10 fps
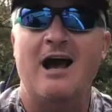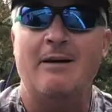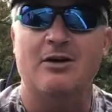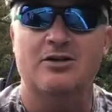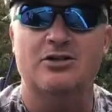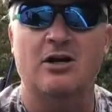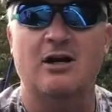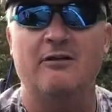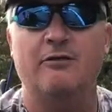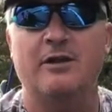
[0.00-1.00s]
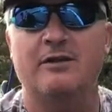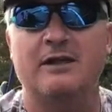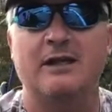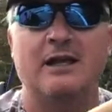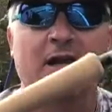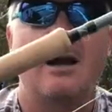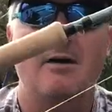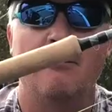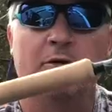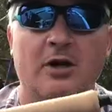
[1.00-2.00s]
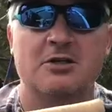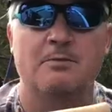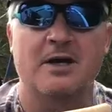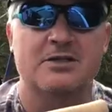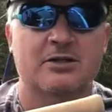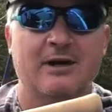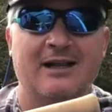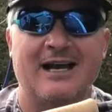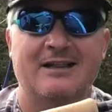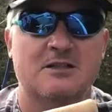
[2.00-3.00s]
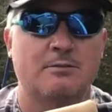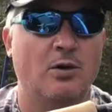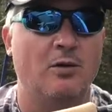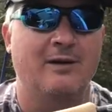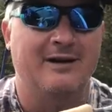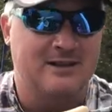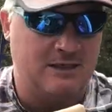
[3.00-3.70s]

I'm gonna start off with the Brush Buster, I like this pole.